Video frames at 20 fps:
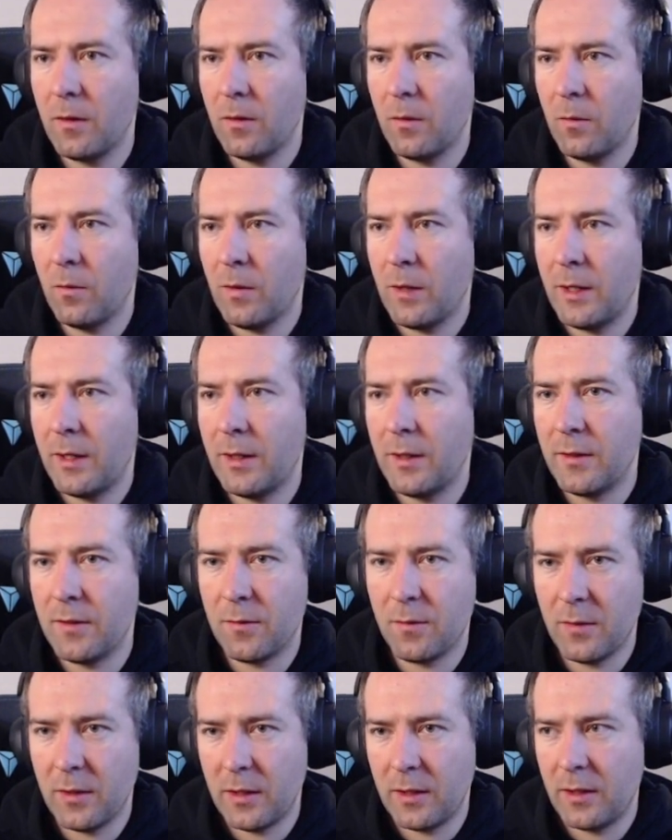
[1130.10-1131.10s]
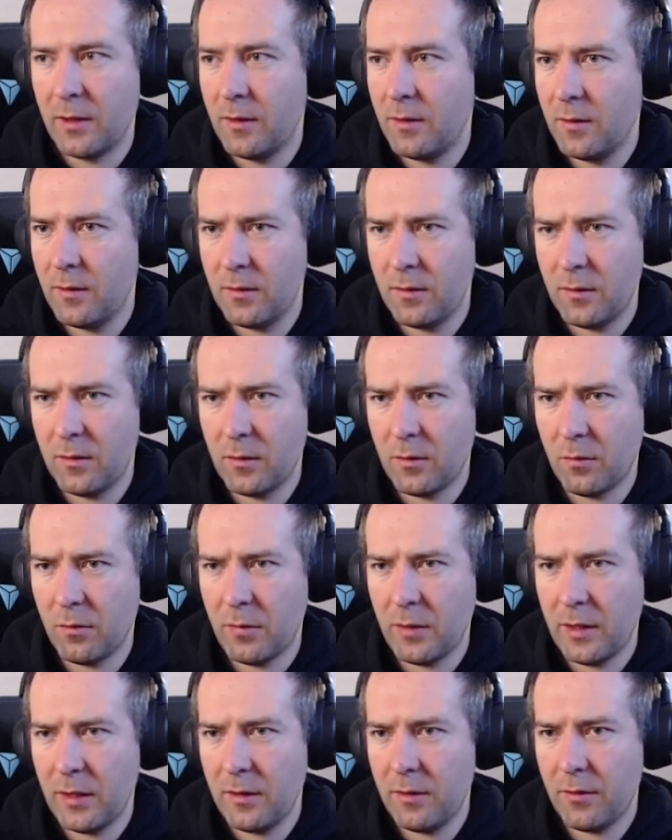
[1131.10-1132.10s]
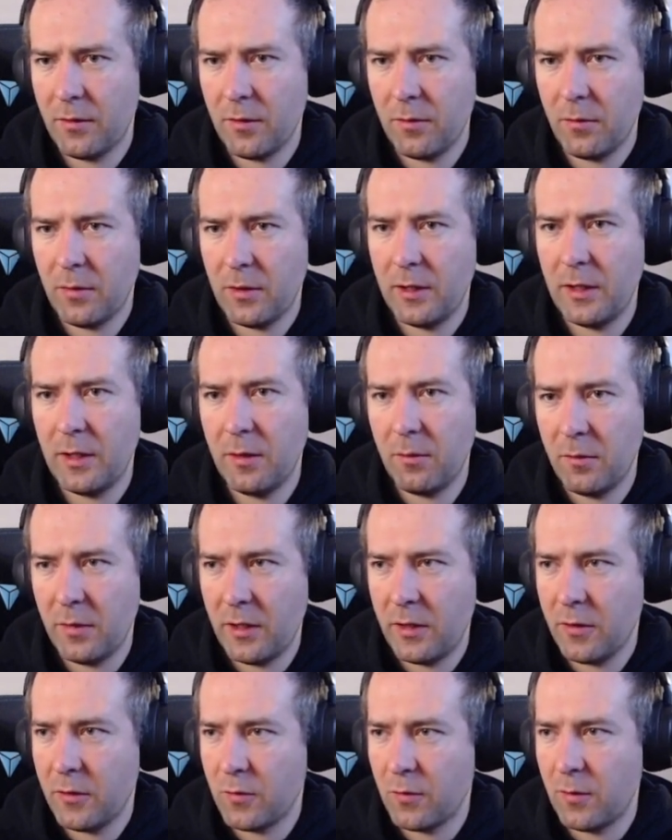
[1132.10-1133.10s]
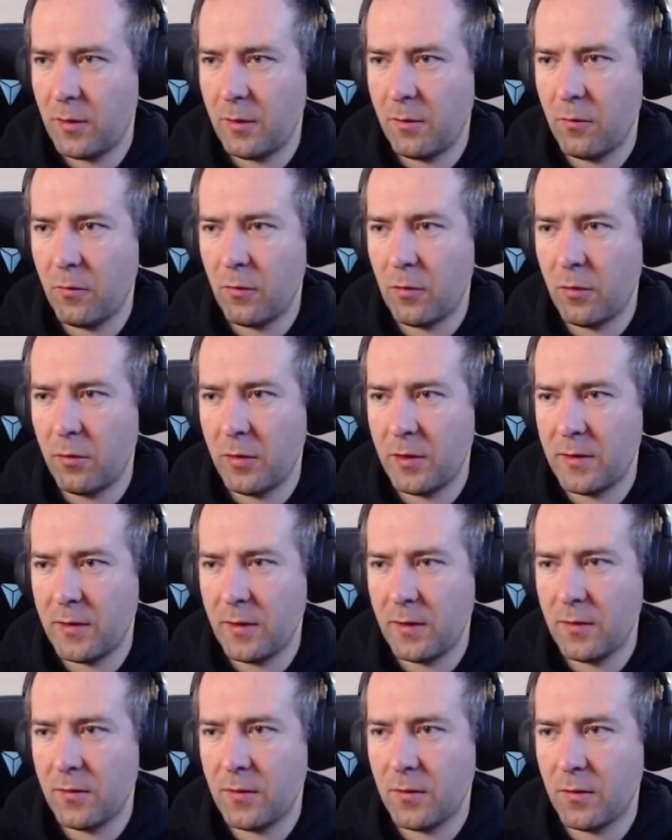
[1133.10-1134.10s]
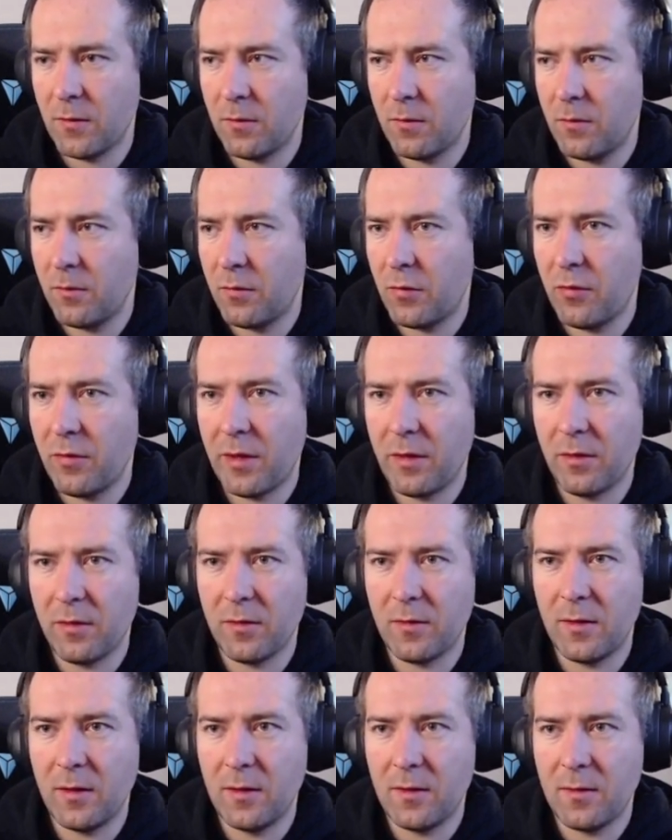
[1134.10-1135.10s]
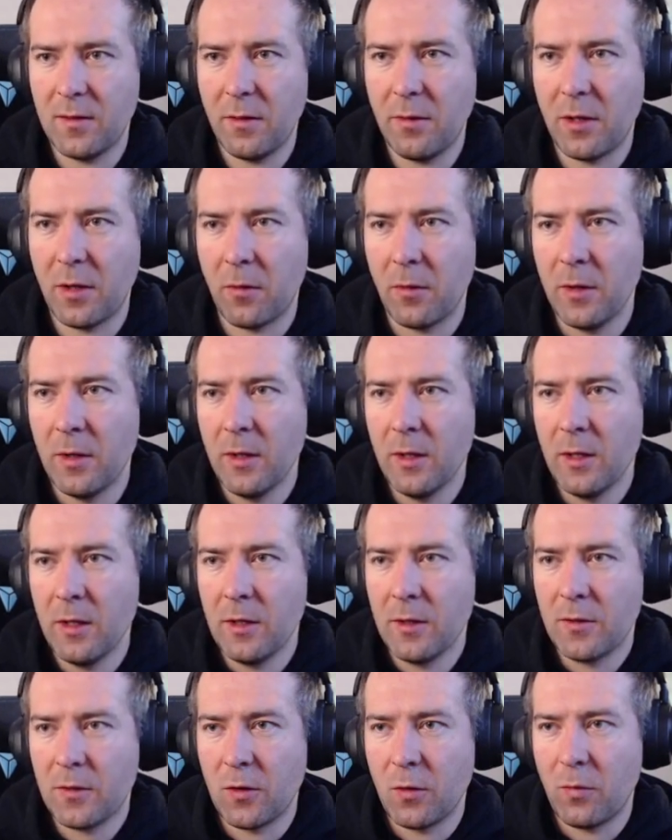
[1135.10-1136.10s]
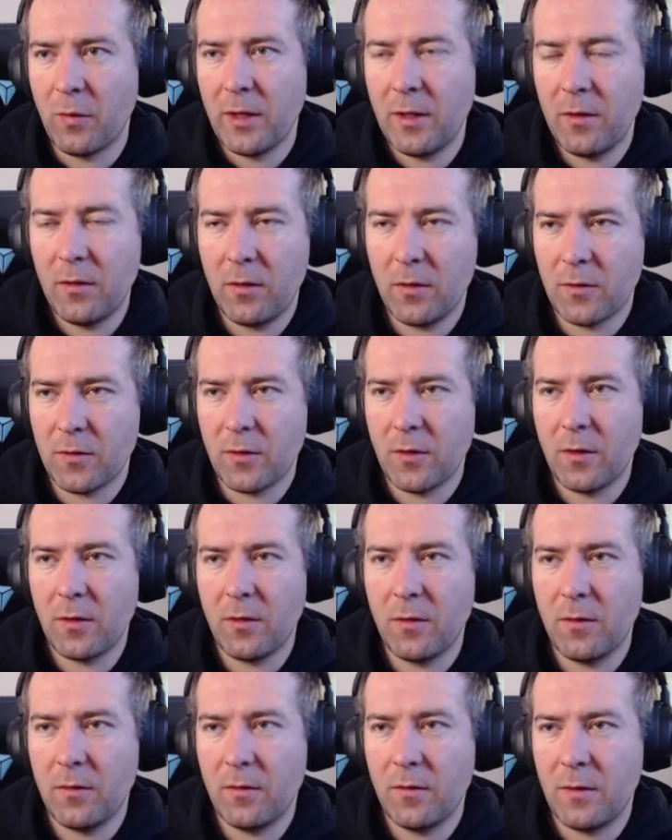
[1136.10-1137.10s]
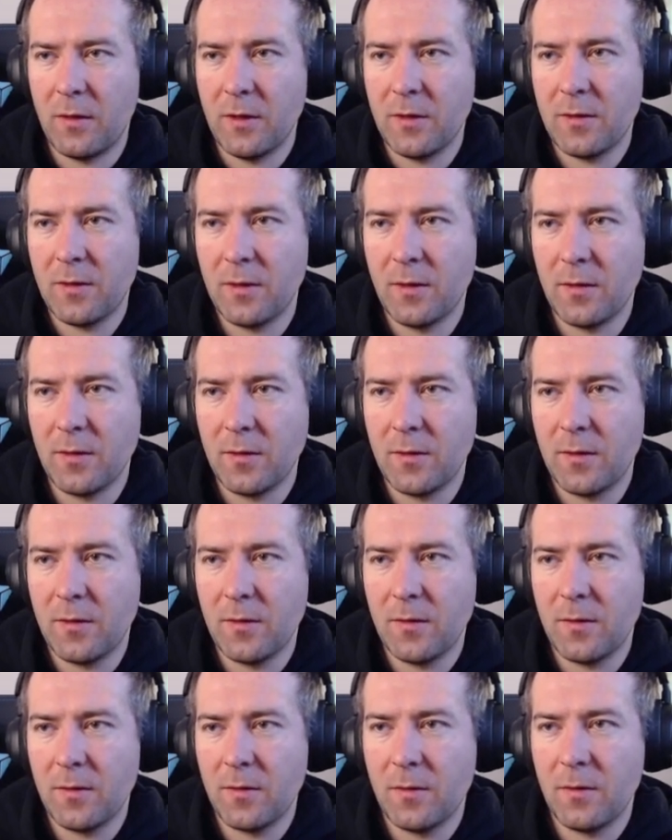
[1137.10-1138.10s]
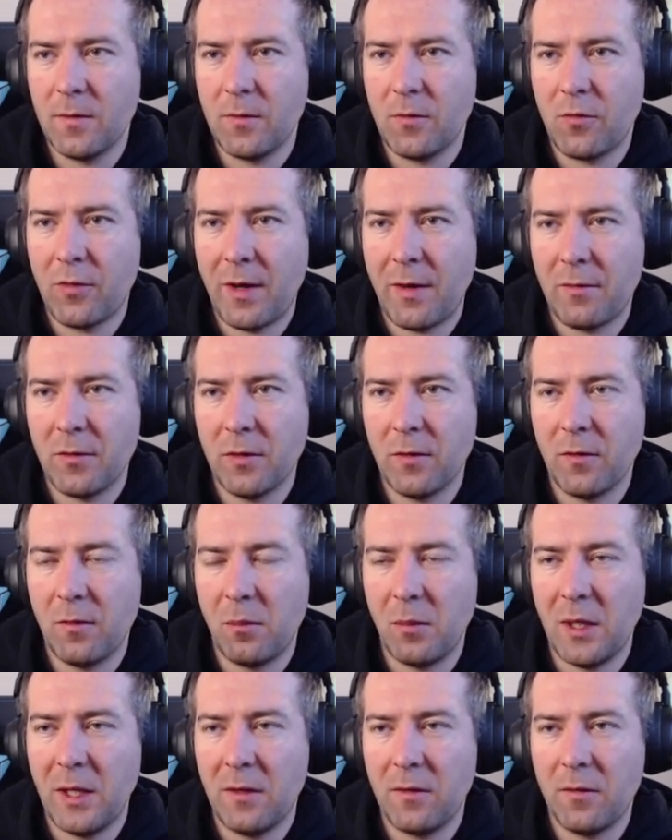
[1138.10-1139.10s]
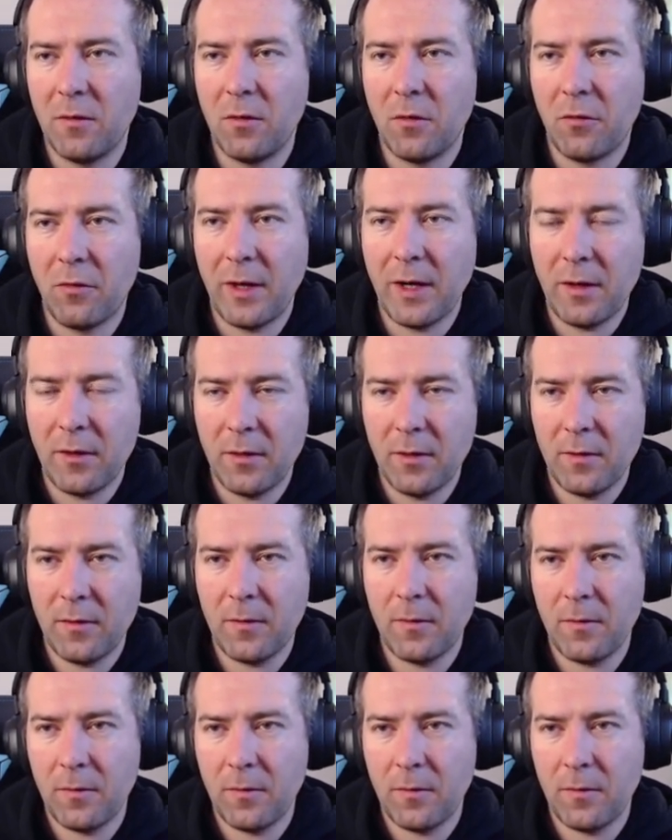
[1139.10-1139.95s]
Why is my compiler complaining? Because we were missing some parentheses. There we go. So when does a distance traveled beat the record?